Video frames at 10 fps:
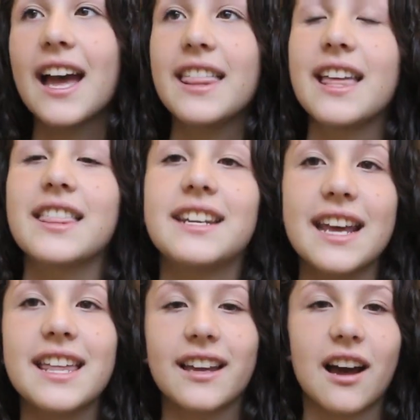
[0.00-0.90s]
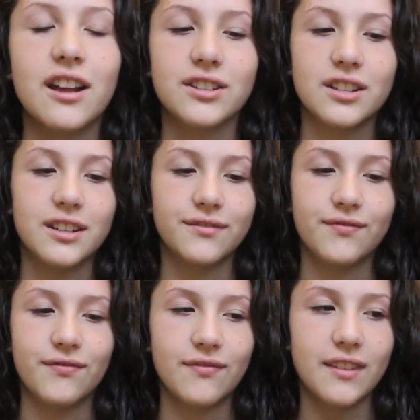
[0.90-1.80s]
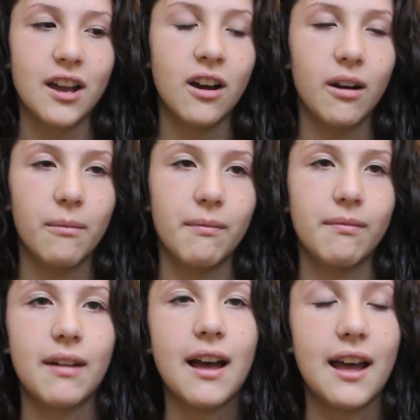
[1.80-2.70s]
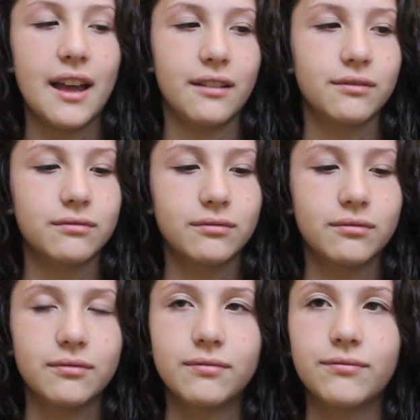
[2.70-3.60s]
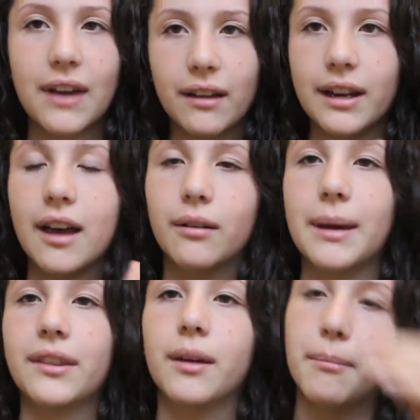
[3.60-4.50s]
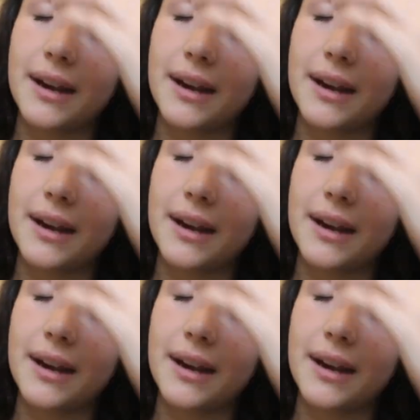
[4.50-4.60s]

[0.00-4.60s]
And then the day of the concert, I found out about them.